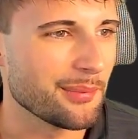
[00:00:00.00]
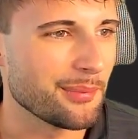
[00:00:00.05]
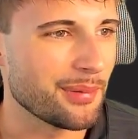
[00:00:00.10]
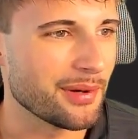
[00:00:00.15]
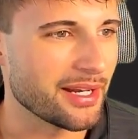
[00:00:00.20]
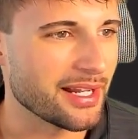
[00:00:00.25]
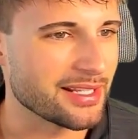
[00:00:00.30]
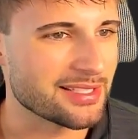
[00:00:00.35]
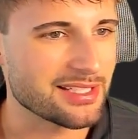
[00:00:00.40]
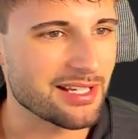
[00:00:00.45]

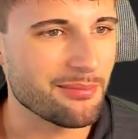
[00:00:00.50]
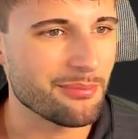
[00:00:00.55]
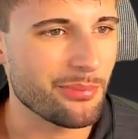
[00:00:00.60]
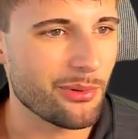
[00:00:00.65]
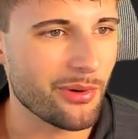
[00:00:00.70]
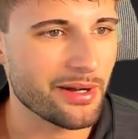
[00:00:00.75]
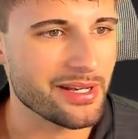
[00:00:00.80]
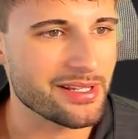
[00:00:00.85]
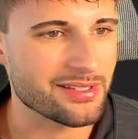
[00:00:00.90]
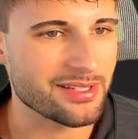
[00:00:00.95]
But at some
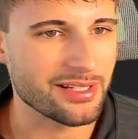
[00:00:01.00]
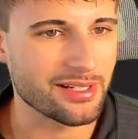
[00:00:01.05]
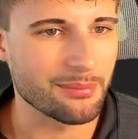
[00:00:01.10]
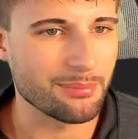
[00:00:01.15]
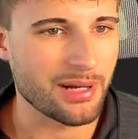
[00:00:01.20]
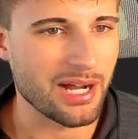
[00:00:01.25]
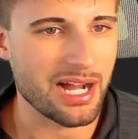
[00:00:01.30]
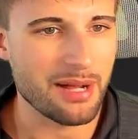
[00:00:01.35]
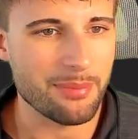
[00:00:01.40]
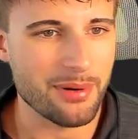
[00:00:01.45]
point, he's going to
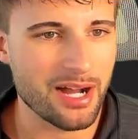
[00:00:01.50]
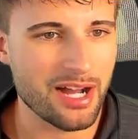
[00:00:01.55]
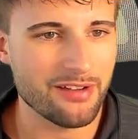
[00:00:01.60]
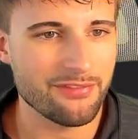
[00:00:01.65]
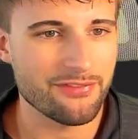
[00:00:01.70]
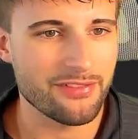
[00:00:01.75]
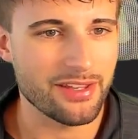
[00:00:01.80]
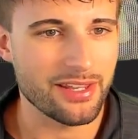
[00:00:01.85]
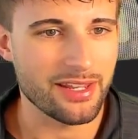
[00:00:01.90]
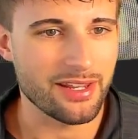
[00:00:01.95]
pop
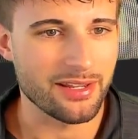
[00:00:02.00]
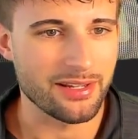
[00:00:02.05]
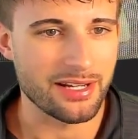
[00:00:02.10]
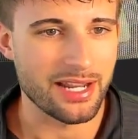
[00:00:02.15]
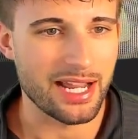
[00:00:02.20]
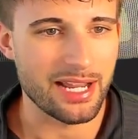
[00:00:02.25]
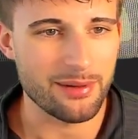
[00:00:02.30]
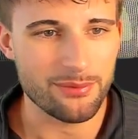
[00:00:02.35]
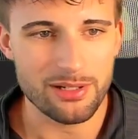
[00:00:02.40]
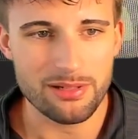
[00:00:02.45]
off, and
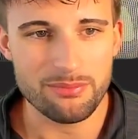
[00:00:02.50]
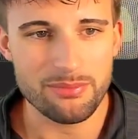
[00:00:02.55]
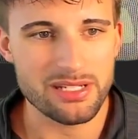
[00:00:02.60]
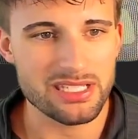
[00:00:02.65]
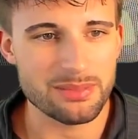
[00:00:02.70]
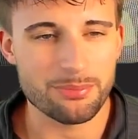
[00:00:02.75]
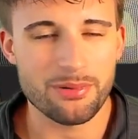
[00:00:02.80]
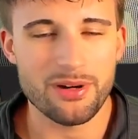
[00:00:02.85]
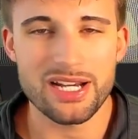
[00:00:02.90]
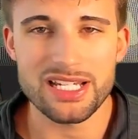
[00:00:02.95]
I wouldn't be
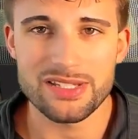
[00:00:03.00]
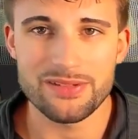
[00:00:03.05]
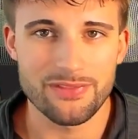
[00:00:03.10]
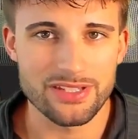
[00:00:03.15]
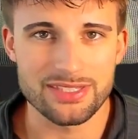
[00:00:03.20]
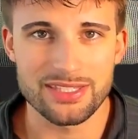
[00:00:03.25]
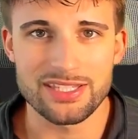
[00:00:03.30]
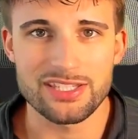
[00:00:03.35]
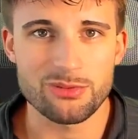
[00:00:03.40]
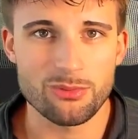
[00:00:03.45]
surprised if
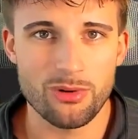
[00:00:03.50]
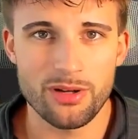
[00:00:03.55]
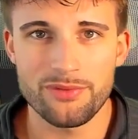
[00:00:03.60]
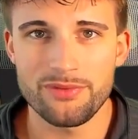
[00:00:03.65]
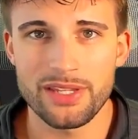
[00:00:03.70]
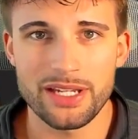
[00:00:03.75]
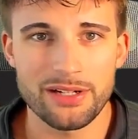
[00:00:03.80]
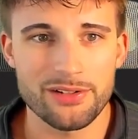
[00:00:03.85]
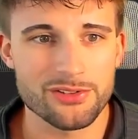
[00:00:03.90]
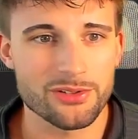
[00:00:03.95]
it's this
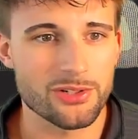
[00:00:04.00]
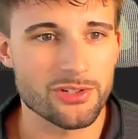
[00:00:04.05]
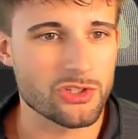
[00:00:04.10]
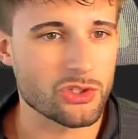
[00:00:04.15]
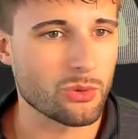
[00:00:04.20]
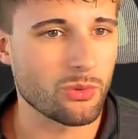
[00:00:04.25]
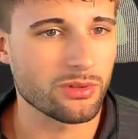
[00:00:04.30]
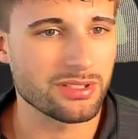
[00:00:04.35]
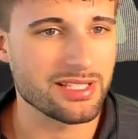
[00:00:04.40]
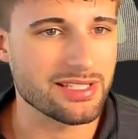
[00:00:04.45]
one. Arizona's
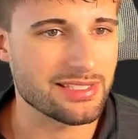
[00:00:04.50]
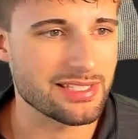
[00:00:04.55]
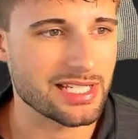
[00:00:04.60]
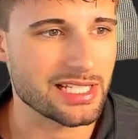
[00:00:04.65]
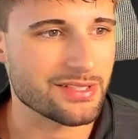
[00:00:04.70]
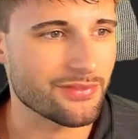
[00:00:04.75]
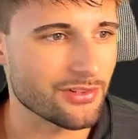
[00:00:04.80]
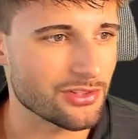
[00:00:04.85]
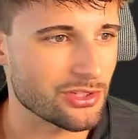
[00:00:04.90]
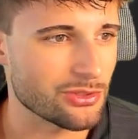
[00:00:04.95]

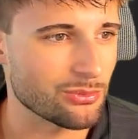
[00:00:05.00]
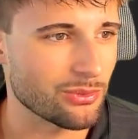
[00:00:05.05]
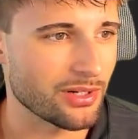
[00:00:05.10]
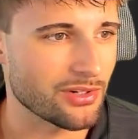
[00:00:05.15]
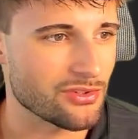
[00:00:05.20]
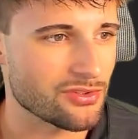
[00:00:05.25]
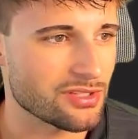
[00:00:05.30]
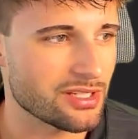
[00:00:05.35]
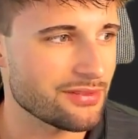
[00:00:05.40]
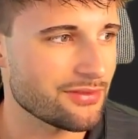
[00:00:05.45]
26 versus wide
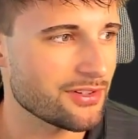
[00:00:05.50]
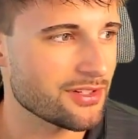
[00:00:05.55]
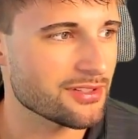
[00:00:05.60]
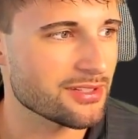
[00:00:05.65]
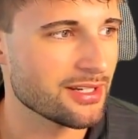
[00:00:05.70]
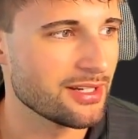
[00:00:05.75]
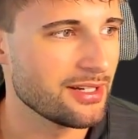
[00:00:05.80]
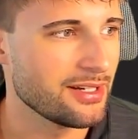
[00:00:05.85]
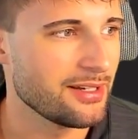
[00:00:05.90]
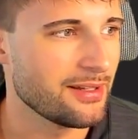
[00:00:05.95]

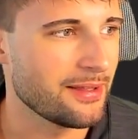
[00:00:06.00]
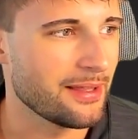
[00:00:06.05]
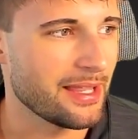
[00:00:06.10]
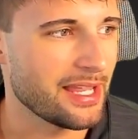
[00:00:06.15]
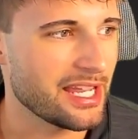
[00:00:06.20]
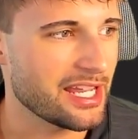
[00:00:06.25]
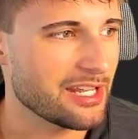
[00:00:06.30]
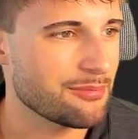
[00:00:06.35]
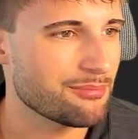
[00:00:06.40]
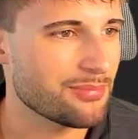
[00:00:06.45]
receivers,
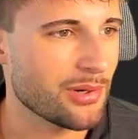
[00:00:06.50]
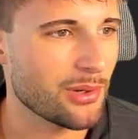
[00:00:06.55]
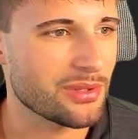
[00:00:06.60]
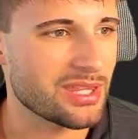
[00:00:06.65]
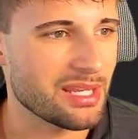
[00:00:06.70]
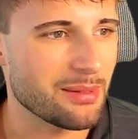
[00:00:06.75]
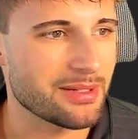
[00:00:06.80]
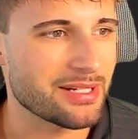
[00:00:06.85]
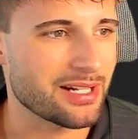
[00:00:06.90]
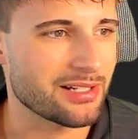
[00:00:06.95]
and both
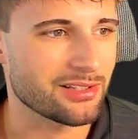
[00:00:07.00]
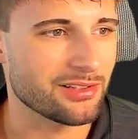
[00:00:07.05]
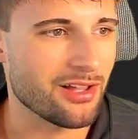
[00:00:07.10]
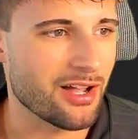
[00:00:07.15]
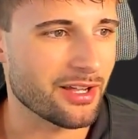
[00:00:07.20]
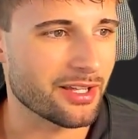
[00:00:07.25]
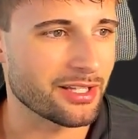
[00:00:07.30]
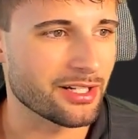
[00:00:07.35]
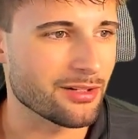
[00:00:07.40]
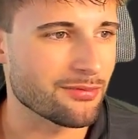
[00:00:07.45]
him and Tyler
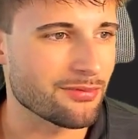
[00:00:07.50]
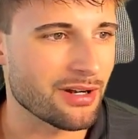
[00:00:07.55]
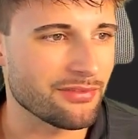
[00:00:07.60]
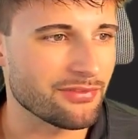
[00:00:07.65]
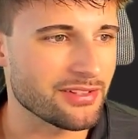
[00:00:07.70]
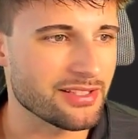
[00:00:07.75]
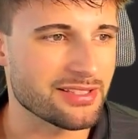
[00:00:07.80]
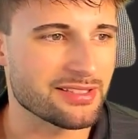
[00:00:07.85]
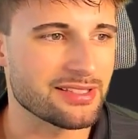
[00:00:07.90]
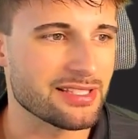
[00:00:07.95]
Lockett are
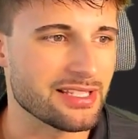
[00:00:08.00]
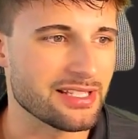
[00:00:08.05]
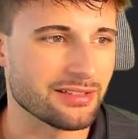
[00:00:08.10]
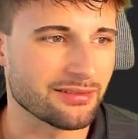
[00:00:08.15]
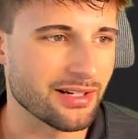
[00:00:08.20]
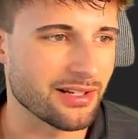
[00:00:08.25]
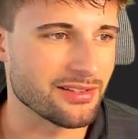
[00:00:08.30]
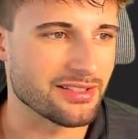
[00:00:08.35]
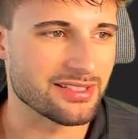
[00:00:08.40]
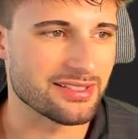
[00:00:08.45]
roughly seeing
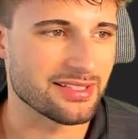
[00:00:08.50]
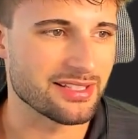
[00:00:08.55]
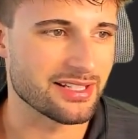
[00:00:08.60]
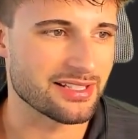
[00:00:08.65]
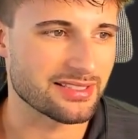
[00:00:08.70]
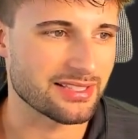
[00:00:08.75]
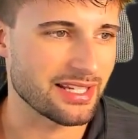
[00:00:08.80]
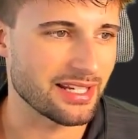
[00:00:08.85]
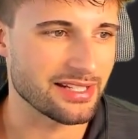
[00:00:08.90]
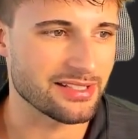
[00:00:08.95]
around
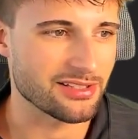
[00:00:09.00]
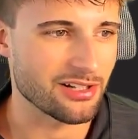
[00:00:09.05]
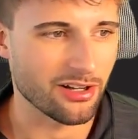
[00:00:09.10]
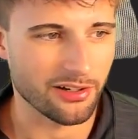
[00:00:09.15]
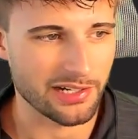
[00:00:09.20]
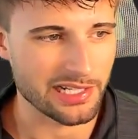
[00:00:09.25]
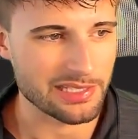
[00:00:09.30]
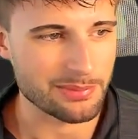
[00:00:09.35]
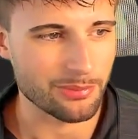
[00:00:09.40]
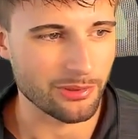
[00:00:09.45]
6 to 8
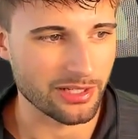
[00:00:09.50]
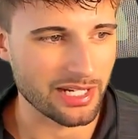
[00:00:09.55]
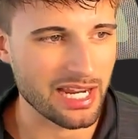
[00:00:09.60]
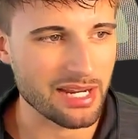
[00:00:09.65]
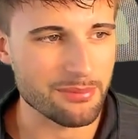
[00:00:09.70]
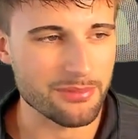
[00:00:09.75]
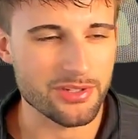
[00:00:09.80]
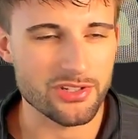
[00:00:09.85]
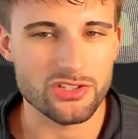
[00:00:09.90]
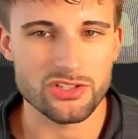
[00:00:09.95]
targets per
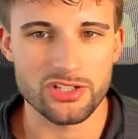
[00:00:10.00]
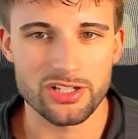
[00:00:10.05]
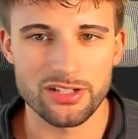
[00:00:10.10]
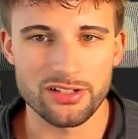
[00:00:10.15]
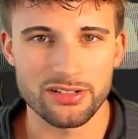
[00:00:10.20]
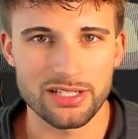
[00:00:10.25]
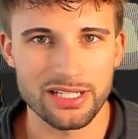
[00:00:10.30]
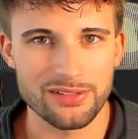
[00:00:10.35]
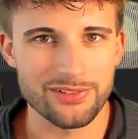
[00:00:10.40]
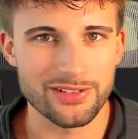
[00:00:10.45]
game this
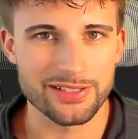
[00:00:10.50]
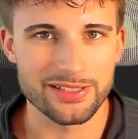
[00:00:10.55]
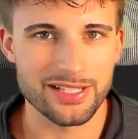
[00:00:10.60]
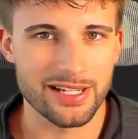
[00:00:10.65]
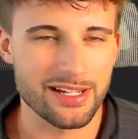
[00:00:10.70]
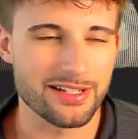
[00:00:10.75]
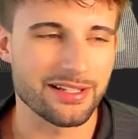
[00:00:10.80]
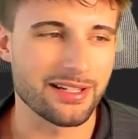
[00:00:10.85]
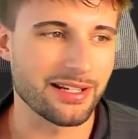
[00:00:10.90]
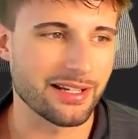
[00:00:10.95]
year, give or
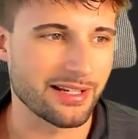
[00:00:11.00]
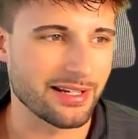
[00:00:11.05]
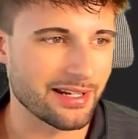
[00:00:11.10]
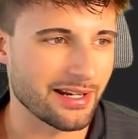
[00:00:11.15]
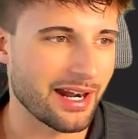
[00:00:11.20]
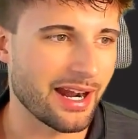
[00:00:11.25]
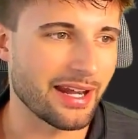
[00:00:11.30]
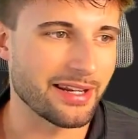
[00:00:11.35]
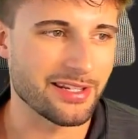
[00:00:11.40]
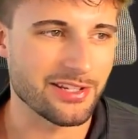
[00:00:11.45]
take, and
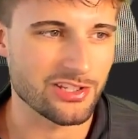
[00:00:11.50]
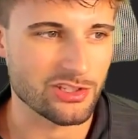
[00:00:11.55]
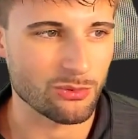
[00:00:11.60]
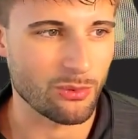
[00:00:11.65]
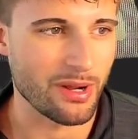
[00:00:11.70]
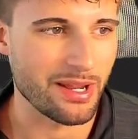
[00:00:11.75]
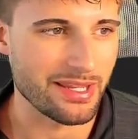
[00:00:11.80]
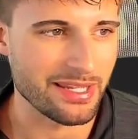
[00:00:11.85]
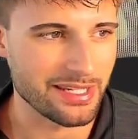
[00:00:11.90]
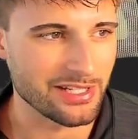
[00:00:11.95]
kind of
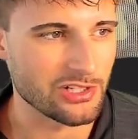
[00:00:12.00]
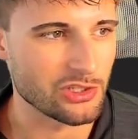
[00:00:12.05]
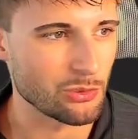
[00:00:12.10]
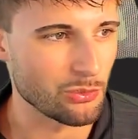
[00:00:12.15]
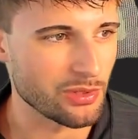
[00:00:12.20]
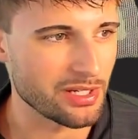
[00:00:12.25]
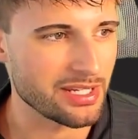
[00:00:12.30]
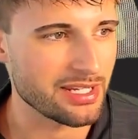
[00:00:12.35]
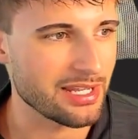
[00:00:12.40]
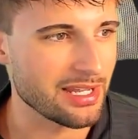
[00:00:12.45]
sway each
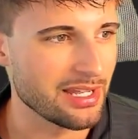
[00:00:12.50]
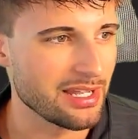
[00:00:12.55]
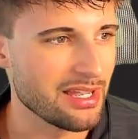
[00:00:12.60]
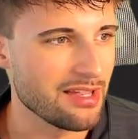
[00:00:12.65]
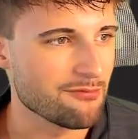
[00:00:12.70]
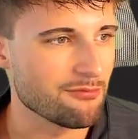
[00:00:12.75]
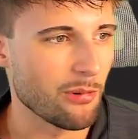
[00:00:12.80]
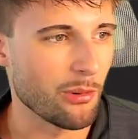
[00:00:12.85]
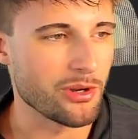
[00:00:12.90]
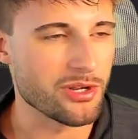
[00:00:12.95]
week.
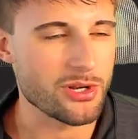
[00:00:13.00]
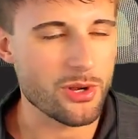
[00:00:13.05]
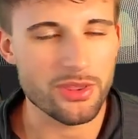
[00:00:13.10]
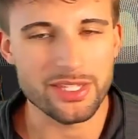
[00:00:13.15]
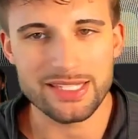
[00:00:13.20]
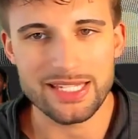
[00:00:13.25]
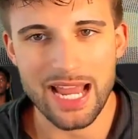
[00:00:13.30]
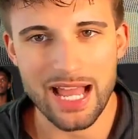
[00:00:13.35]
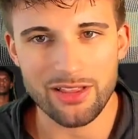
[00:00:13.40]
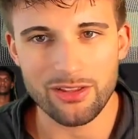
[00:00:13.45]
But we know the
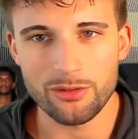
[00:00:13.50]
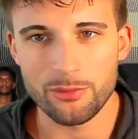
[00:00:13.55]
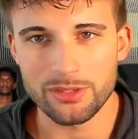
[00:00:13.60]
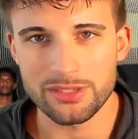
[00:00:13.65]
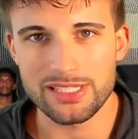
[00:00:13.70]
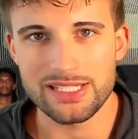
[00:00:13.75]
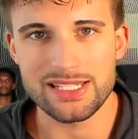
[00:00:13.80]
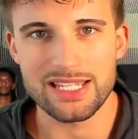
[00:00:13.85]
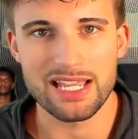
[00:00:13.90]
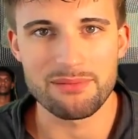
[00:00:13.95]
talent
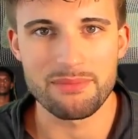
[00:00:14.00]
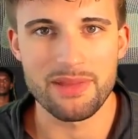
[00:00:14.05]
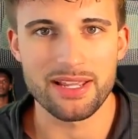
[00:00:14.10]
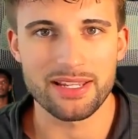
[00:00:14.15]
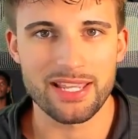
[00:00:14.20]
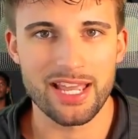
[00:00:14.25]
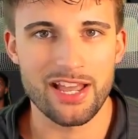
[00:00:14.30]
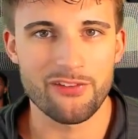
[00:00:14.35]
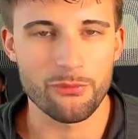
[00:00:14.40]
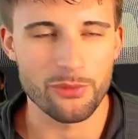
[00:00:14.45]
with DK
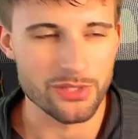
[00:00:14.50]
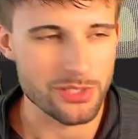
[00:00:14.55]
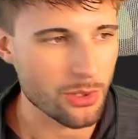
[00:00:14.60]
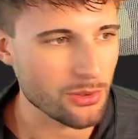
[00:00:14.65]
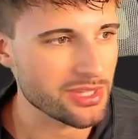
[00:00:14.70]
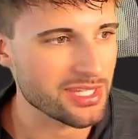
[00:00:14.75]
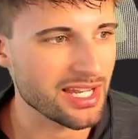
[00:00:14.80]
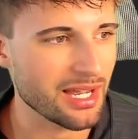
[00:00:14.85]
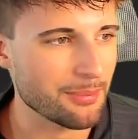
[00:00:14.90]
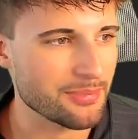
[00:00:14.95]
Metcalf. We know
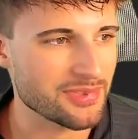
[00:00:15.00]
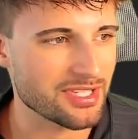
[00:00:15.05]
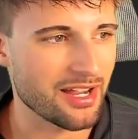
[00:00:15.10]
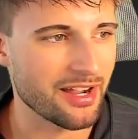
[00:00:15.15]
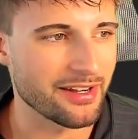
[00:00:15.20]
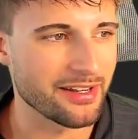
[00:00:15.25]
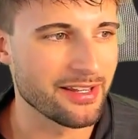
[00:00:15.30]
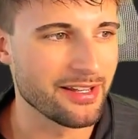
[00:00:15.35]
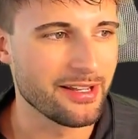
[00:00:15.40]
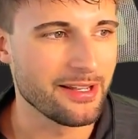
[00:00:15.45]
the
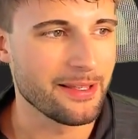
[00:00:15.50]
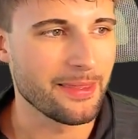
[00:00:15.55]
upside.